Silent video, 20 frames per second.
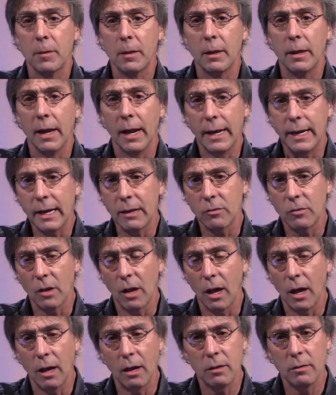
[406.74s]
I guess
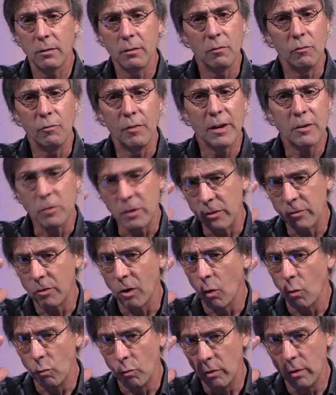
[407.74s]
veterans
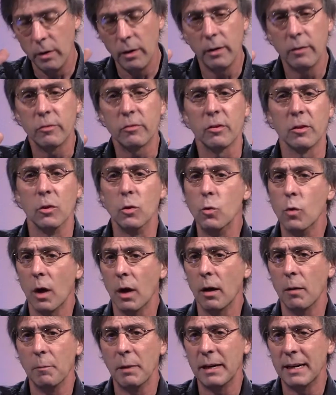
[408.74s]
don't salute
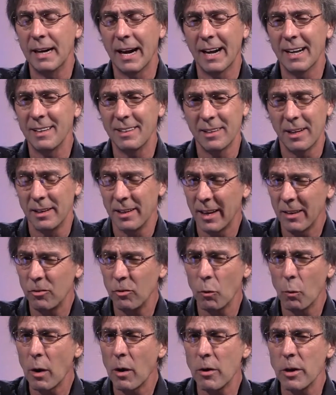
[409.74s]
unless
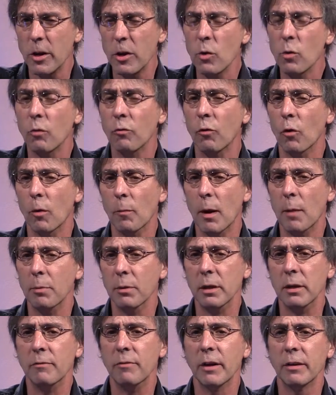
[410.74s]
you're wearing a uniform. I
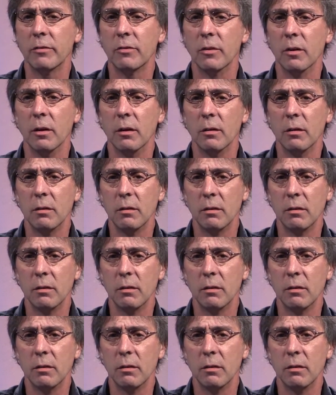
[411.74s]
believe that's the